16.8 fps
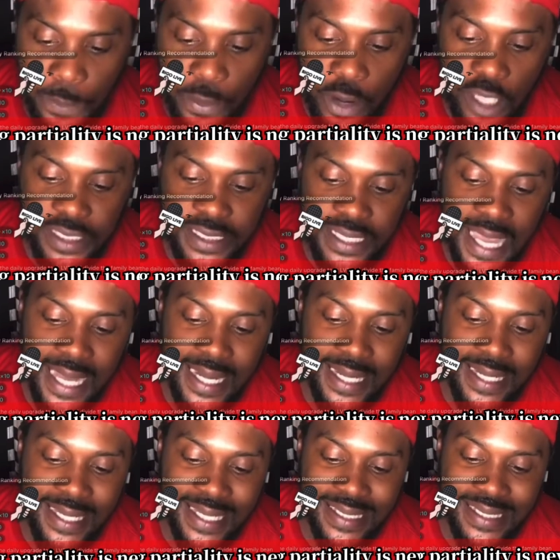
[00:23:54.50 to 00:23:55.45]

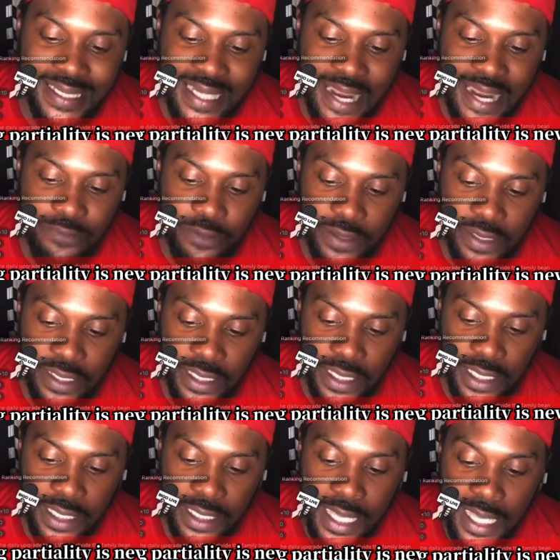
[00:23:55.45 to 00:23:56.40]
partiality is never
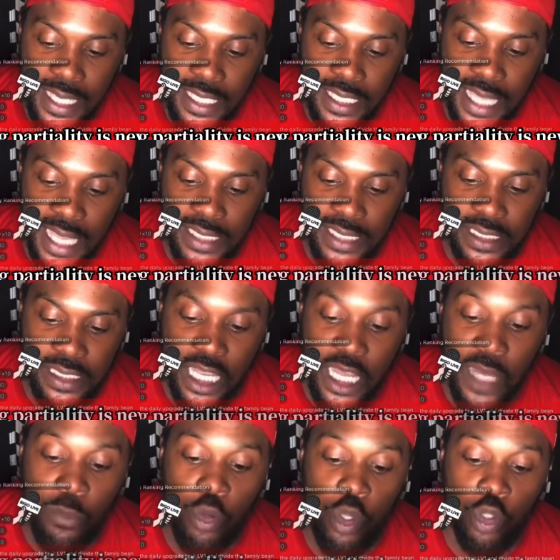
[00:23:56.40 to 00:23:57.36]
good. Yet
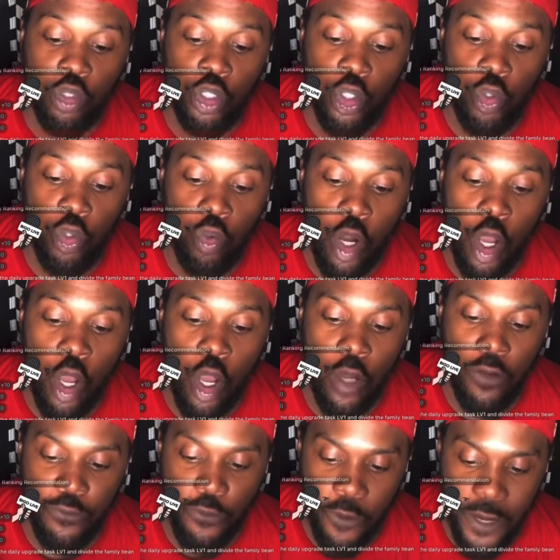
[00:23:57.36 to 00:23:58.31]
some will do
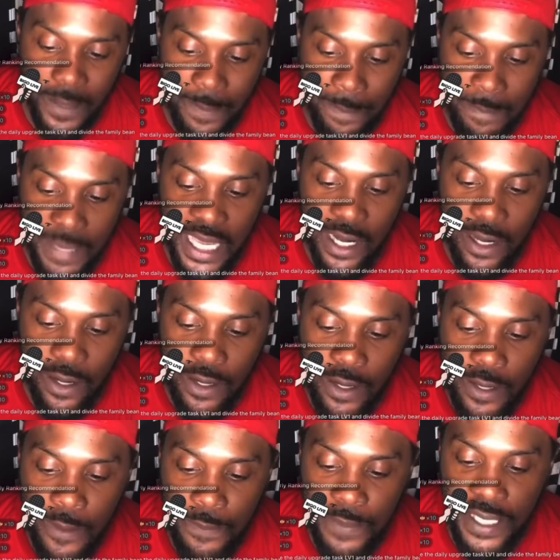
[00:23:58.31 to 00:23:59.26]
wrong for a mere
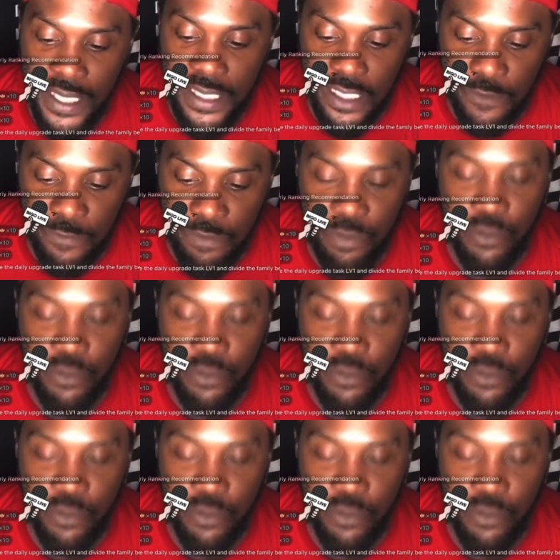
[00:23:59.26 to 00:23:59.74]
piece of